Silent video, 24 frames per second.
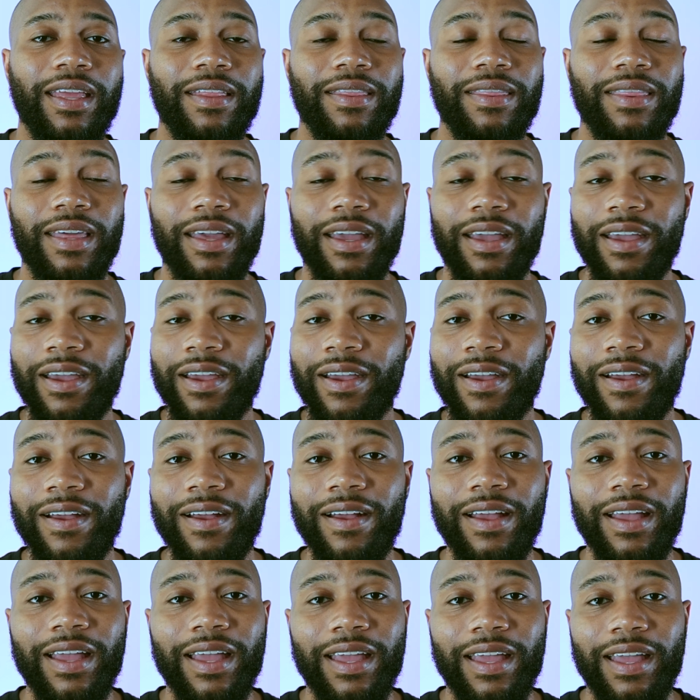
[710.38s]

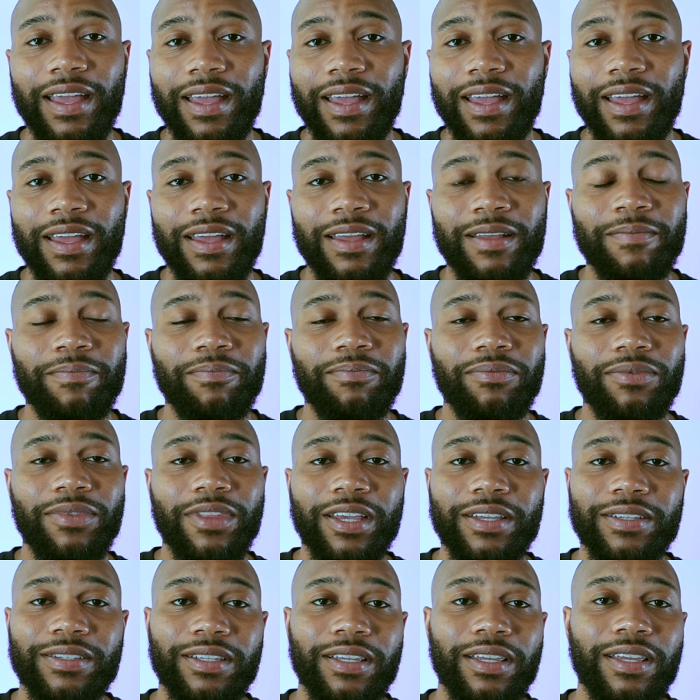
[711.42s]
there, and
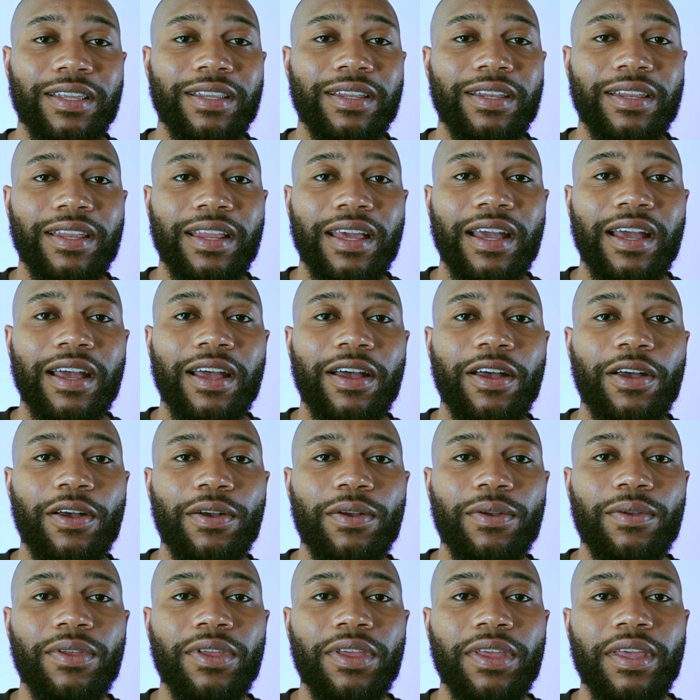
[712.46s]
that's it.
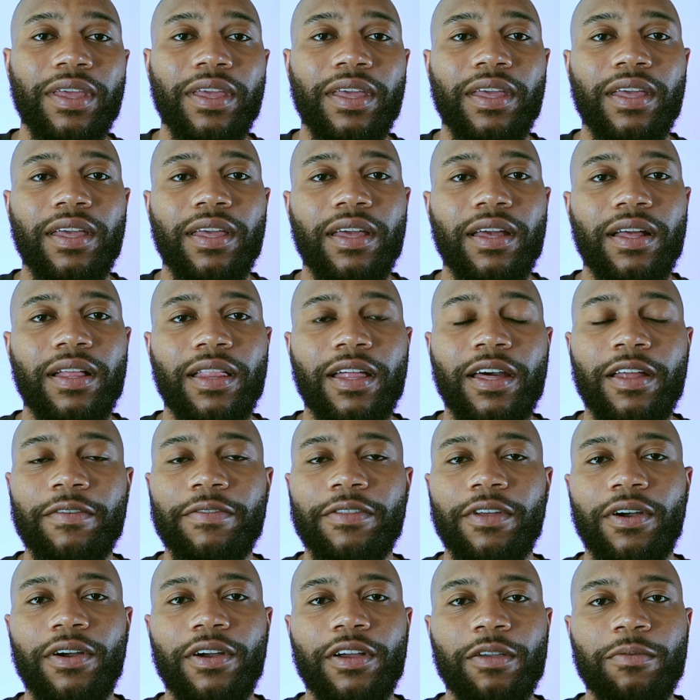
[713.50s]
Now, a lot of
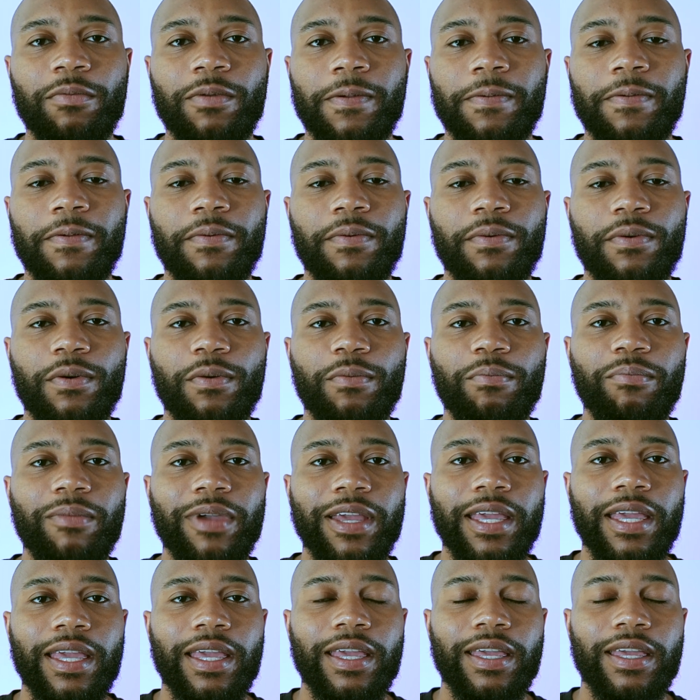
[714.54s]
the argument people
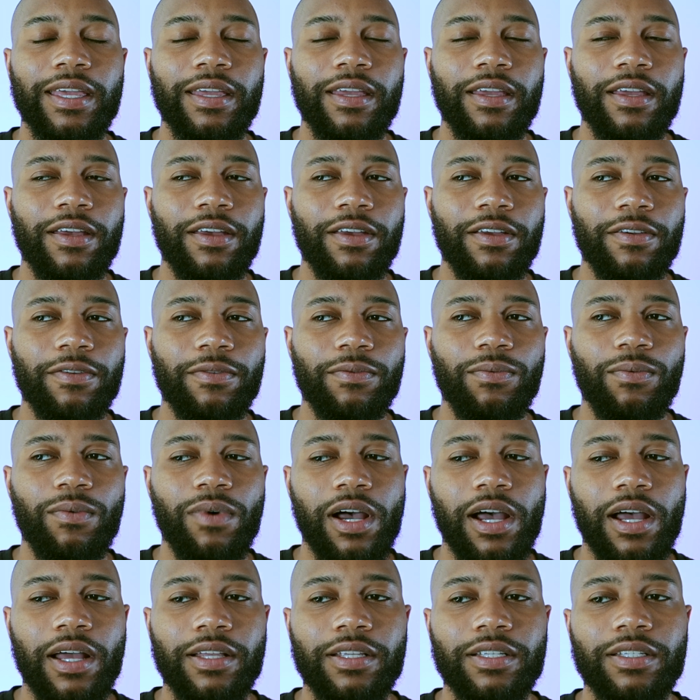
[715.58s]
make of
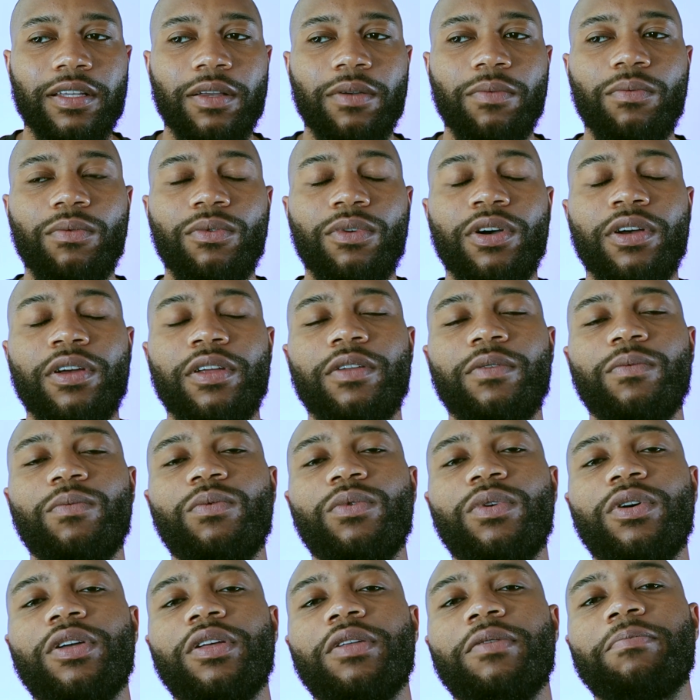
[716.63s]
why someone
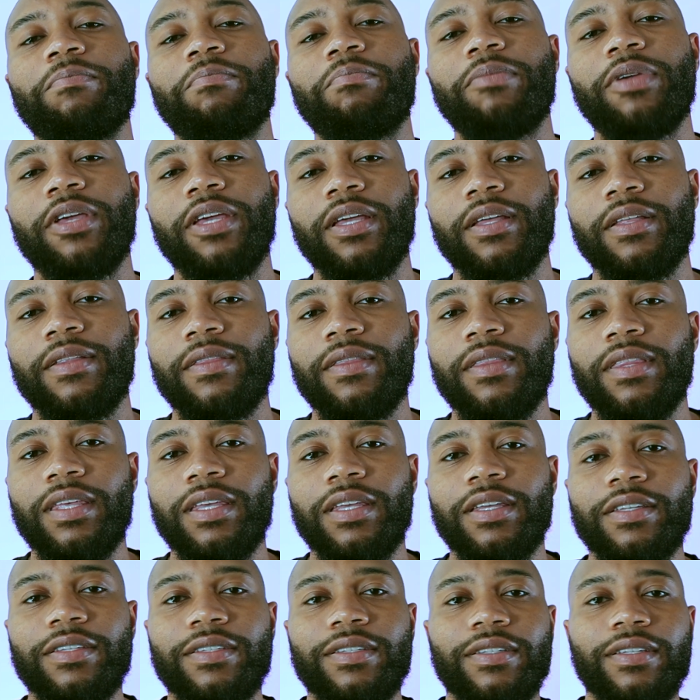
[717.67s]
would pick
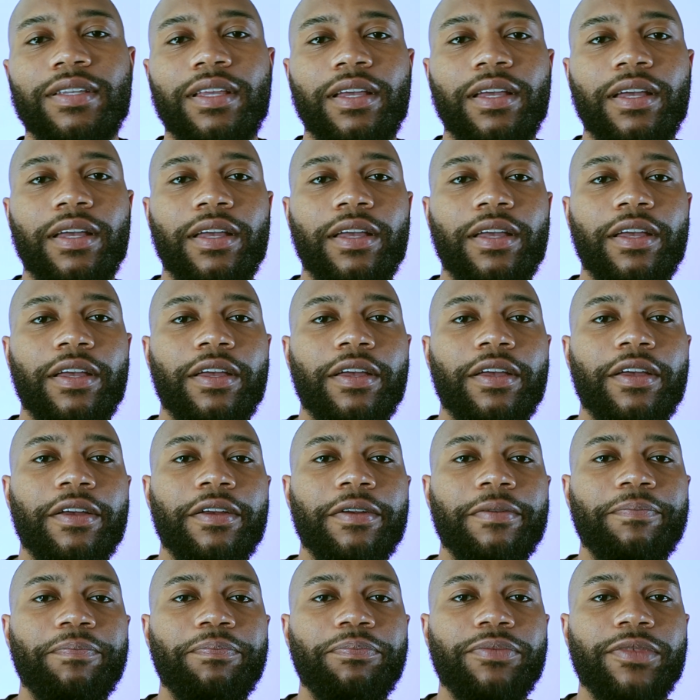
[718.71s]
this
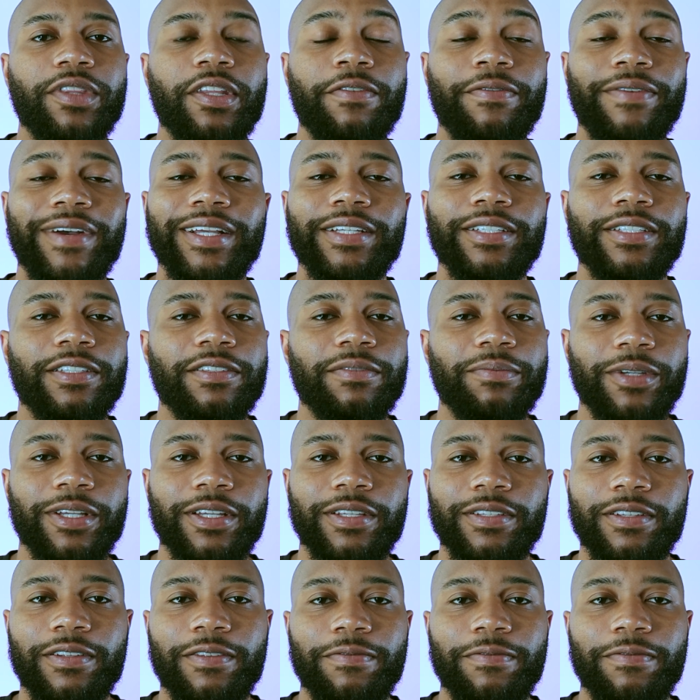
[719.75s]
device is because of